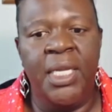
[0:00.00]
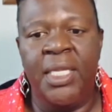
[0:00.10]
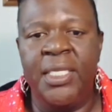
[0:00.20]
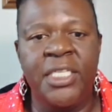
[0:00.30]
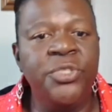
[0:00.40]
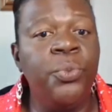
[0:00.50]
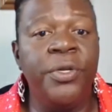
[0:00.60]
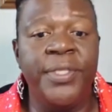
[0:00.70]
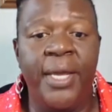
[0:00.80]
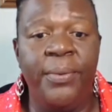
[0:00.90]
It doesn't
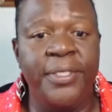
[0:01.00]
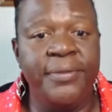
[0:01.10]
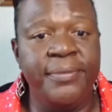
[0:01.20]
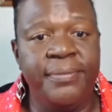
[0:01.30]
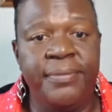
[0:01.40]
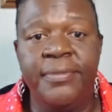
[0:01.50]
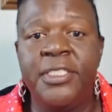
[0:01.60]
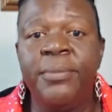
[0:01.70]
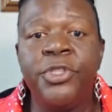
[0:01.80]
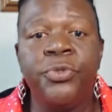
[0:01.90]
work that way.
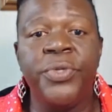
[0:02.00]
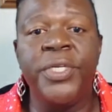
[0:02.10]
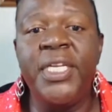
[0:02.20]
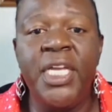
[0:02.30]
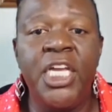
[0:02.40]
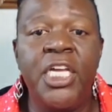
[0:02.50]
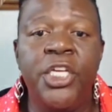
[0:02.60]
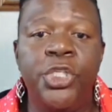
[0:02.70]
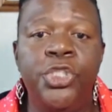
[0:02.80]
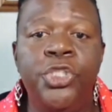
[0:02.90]
Number three,
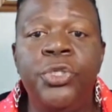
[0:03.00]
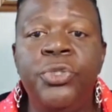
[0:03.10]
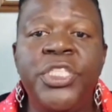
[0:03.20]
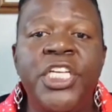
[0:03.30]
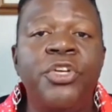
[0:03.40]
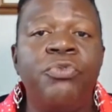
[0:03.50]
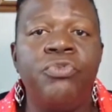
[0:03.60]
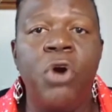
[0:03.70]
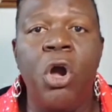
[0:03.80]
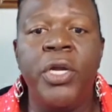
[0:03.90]
using the
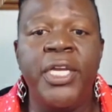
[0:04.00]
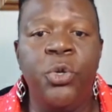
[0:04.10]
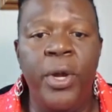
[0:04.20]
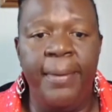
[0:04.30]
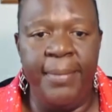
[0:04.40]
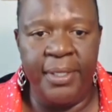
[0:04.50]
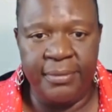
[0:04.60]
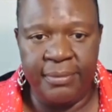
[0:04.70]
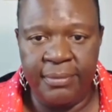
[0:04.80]
wrong equipment.